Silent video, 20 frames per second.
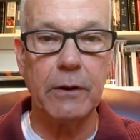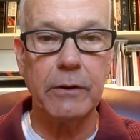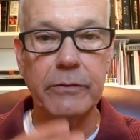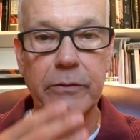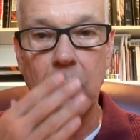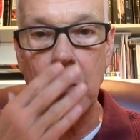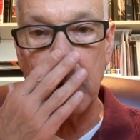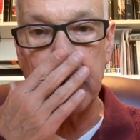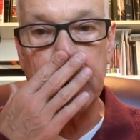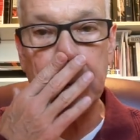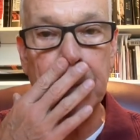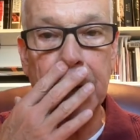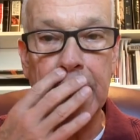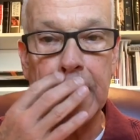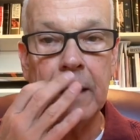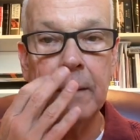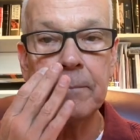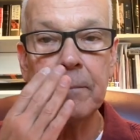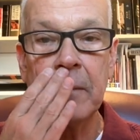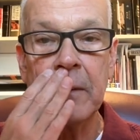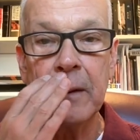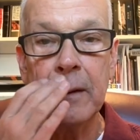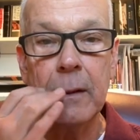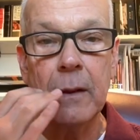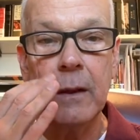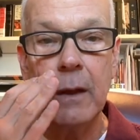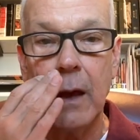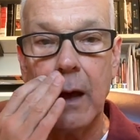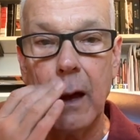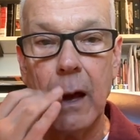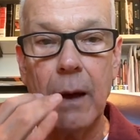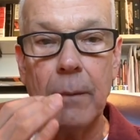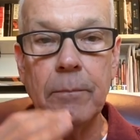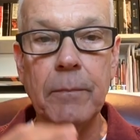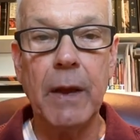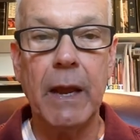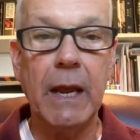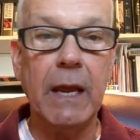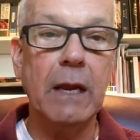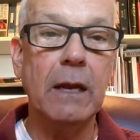there's going to be
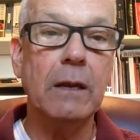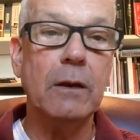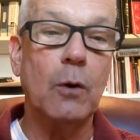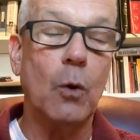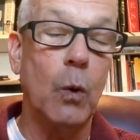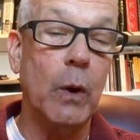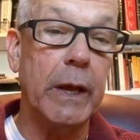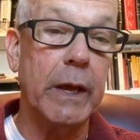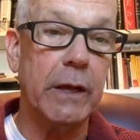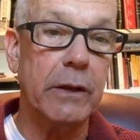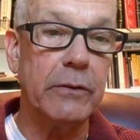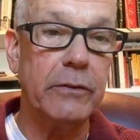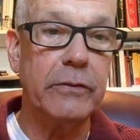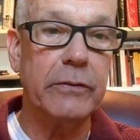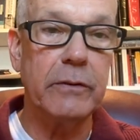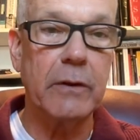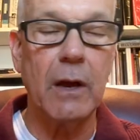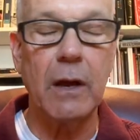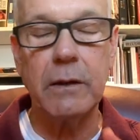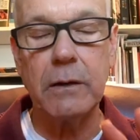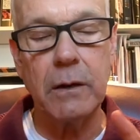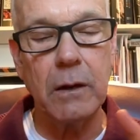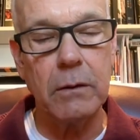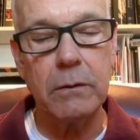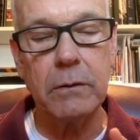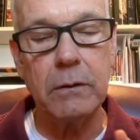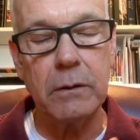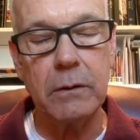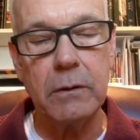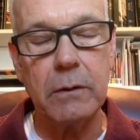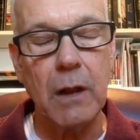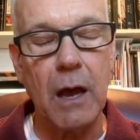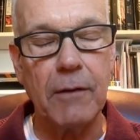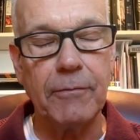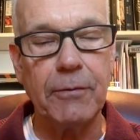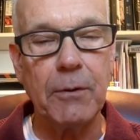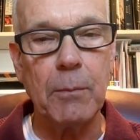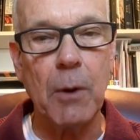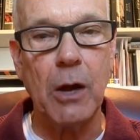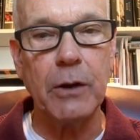a quiz.
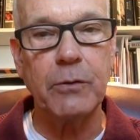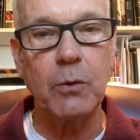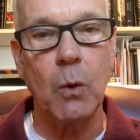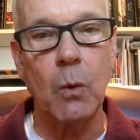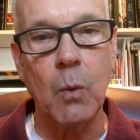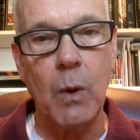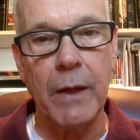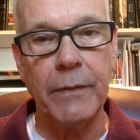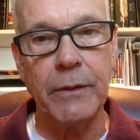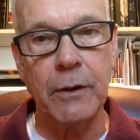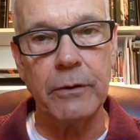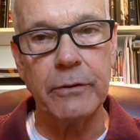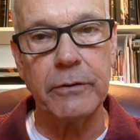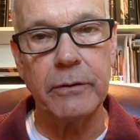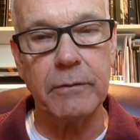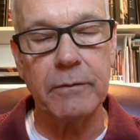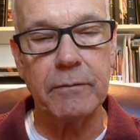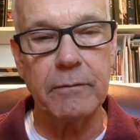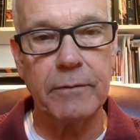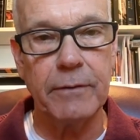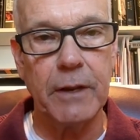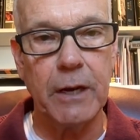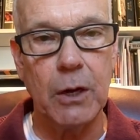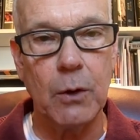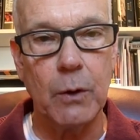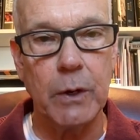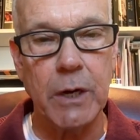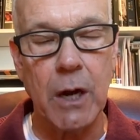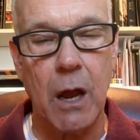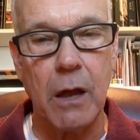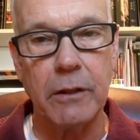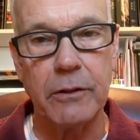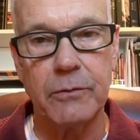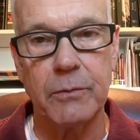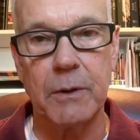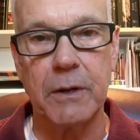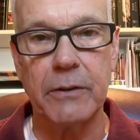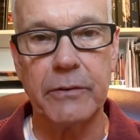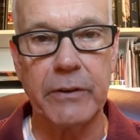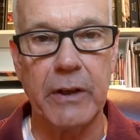Not for Module 1. There's a video
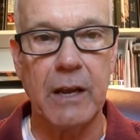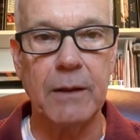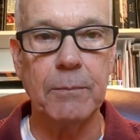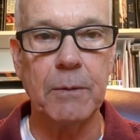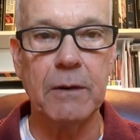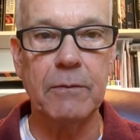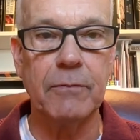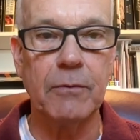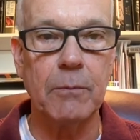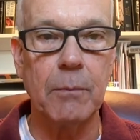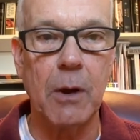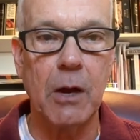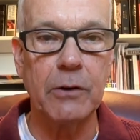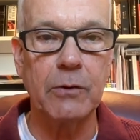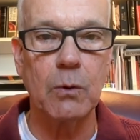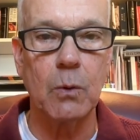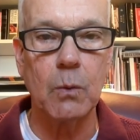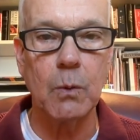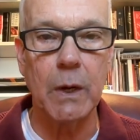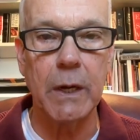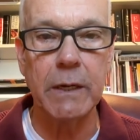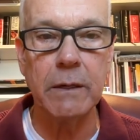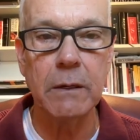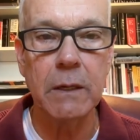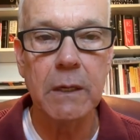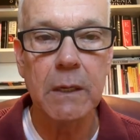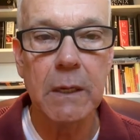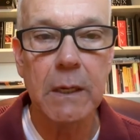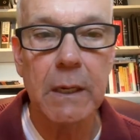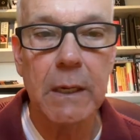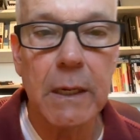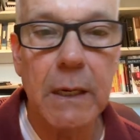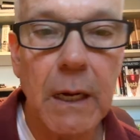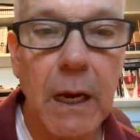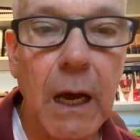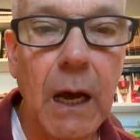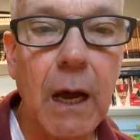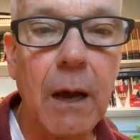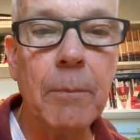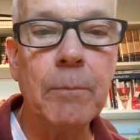acknowledgement assignment for Module
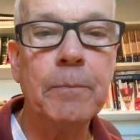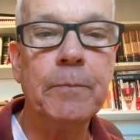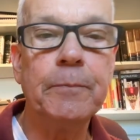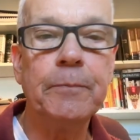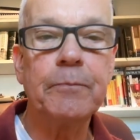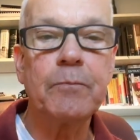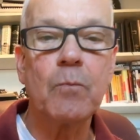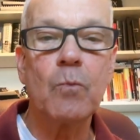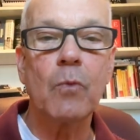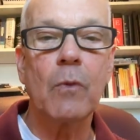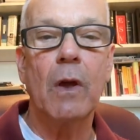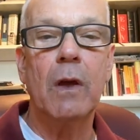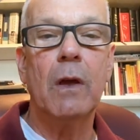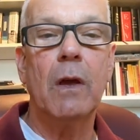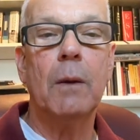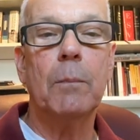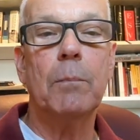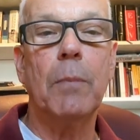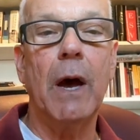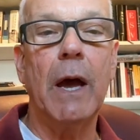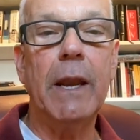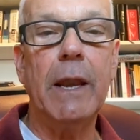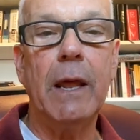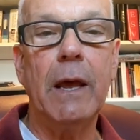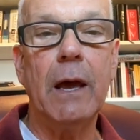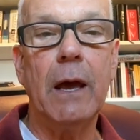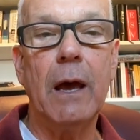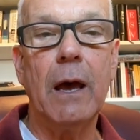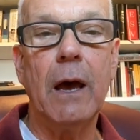1. But